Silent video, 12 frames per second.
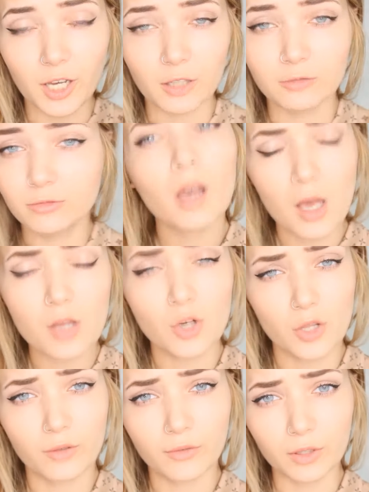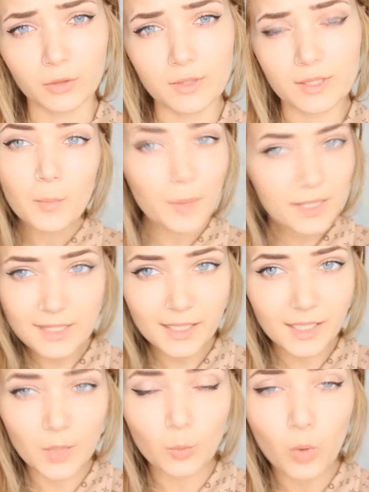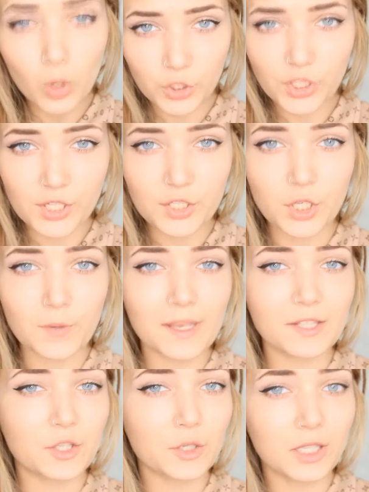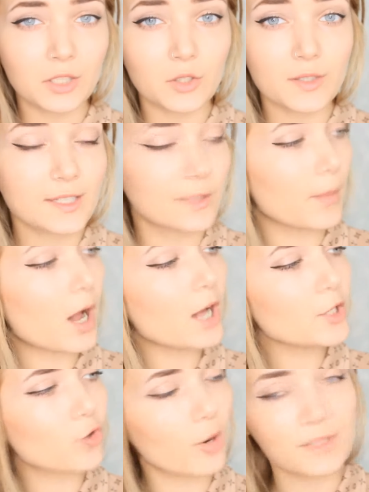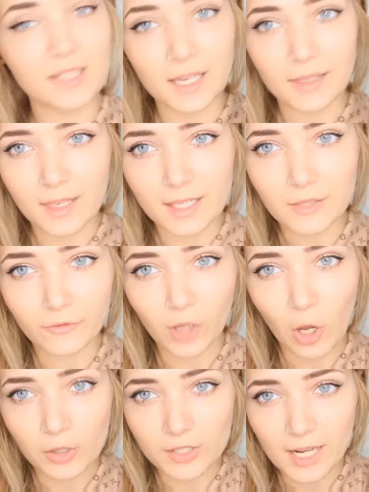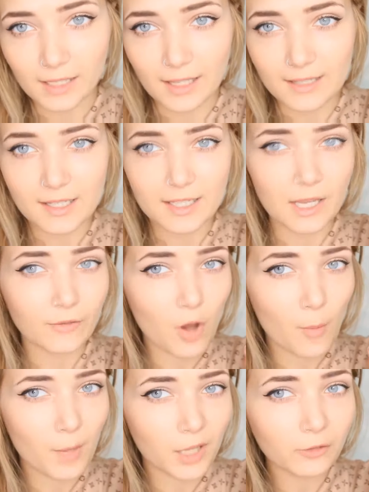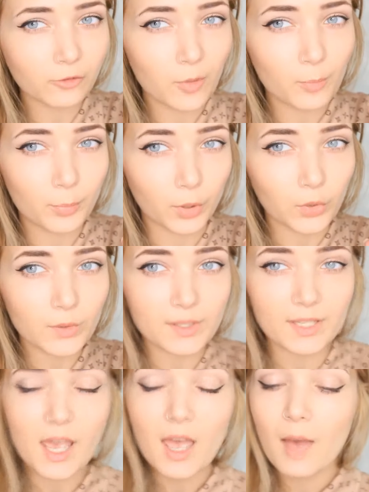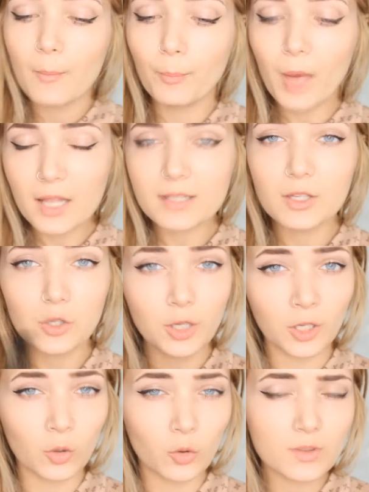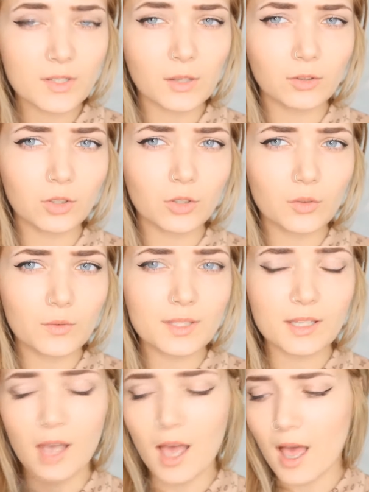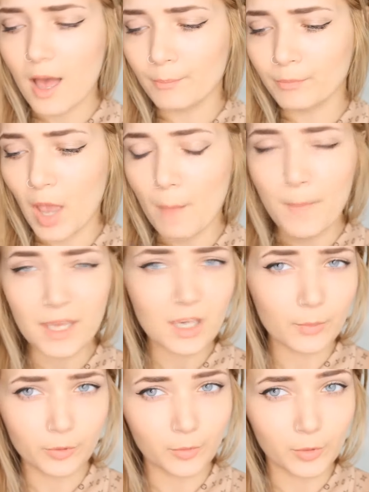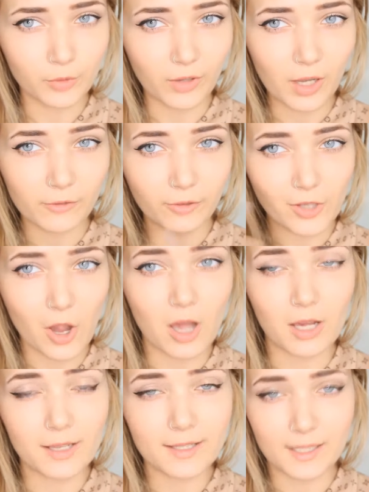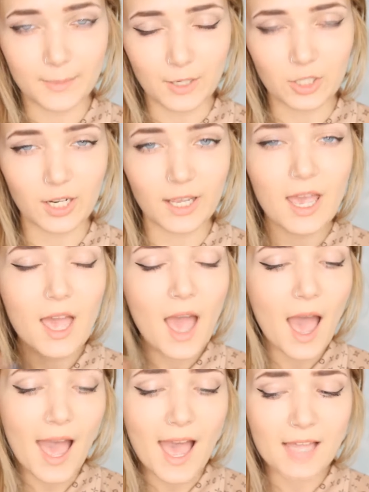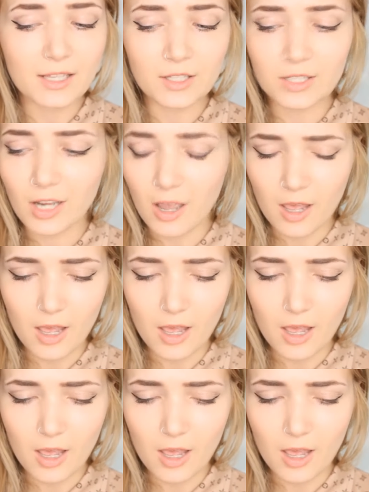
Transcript: girl. I know the feels. Basically, what you can do is you can use some eye drops like this for contact lenses. I've got mine from Boots, but you can also use a makeup remover for your eyes especially, and